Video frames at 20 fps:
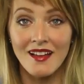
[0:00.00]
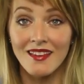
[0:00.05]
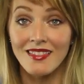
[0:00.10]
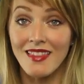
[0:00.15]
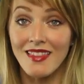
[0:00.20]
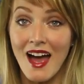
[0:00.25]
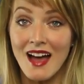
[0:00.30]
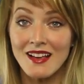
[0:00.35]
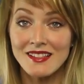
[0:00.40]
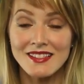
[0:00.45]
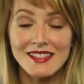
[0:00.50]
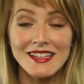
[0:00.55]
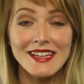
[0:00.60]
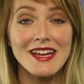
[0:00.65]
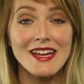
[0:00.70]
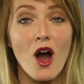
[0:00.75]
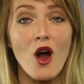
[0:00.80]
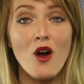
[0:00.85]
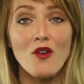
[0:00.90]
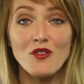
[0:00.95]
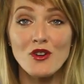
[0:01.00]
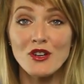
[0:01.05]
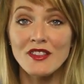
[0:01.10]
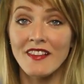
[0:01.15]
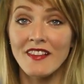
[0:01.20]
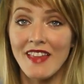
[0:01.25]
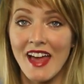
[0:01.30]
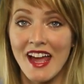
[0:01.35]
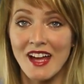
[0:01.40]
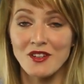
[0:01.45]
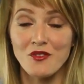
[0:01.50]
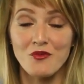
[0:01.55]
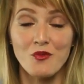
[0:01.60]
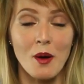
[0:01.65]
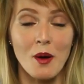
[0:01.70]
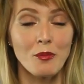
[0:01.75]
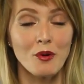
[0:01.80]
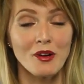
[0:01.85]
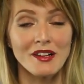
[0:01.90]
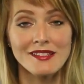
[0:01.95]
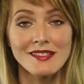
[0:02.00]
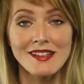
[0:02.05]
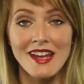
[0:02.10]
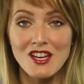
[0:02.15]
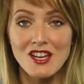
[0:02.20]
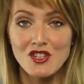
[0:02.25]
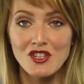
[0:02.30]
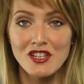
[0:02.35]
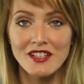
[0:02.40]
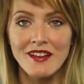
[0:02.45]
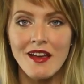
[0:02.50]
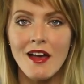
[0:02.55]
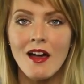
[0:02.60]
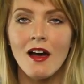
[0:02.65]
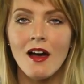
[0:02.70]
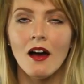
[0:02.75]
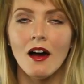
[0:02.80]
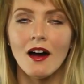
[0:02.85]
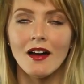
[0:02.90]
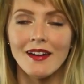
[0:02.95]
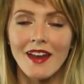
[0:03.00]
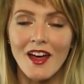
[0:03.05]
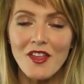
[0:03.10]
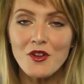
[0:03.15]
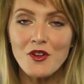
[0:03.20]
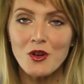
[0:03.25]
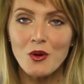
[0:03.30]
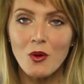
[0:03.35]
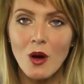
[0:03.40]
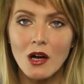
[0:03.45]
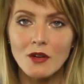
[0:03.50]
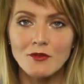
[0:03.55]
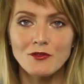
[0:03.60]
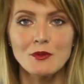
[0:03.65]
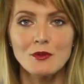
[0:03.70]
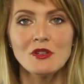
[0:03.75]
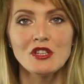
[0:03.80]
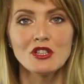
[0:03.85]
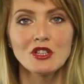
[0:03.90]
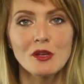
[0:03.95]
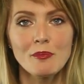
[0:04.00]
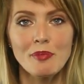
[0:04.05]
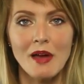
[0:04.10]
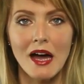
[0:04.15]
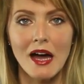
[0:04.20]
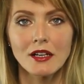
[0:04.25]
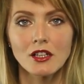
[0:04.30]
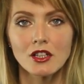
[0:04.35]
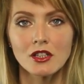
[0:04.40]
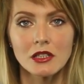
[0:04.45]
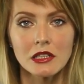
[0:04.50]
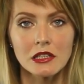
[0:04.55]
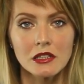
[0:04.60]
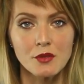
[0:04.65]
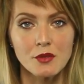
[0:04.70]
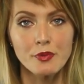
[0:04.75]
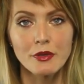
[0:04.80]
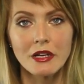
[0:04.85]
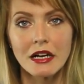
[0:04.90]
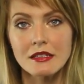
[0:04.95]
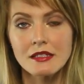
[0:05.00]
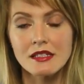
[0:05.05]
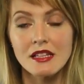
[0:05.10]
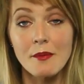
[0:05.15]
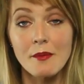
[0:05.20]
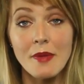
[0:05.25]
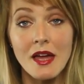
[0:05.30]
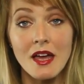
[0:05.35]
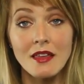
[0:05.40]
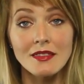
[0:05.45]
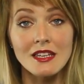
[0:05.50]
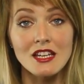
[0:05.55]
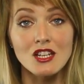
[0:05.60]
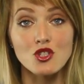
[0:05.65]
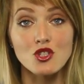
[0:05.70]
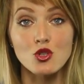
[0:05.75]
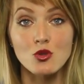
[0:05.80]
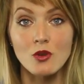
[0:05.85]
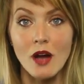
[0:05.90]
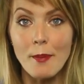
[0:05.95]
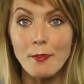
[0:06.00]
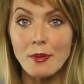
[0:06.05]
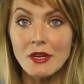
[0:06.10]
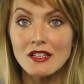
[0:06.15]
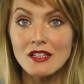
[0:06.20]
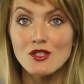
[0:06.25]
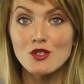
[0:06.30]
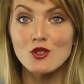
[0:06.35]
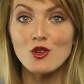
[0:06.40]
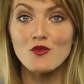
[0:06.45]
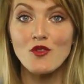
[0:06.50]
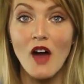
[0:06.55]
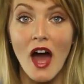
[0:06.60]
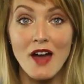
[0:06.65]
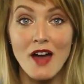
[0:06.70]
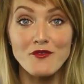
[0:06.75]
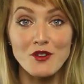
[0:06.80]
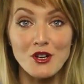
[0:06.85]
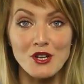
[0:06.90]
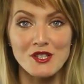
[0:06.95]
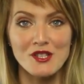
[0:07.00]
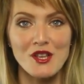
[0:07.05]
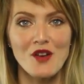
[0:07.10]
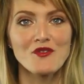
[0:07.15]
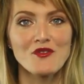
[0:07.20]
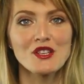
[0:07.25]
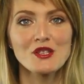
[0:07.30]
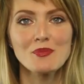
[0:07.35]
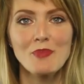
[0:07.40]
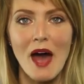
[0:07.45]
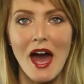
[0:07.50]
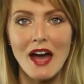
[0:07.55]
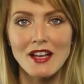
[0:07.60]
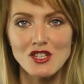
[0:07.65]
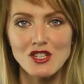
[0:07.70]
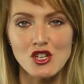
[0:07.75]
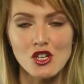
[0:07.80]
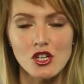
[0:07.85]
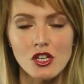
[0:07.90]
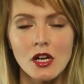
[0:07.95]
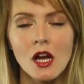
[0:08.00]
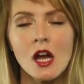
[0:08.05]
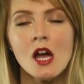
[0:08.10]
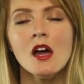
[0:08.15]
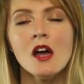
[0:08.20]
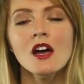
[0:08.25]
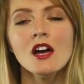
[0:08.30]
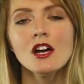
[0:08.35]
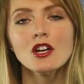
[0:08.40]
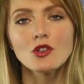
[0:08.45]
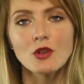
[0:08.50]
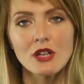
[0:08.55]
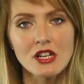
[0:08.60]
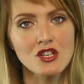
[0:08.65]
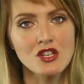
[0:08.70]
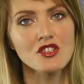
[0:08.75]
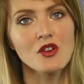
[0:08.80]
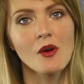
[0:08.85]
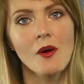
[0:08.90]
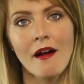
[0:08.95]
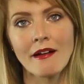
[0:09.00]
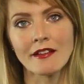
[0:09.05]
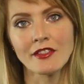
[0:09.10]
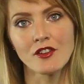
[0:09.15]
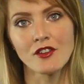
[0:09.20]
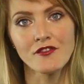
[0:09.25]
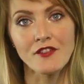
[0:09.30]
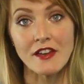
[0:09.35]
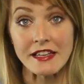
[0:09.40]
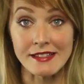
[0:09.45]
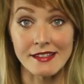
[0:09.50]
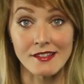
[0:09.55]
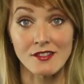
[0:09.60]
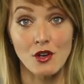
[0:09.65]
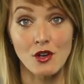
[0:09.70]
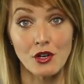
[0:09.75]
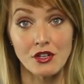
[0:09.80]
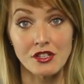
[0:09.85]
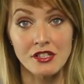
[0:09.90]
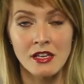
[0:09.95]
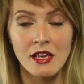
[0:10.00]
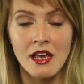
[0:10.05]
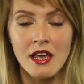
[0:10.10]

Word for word: Lastly, over in the land of WebOS Nation, another quote from Hewlett Packard hit the press that made the intrepid survivors of this past year cringe so hard their faces hurt.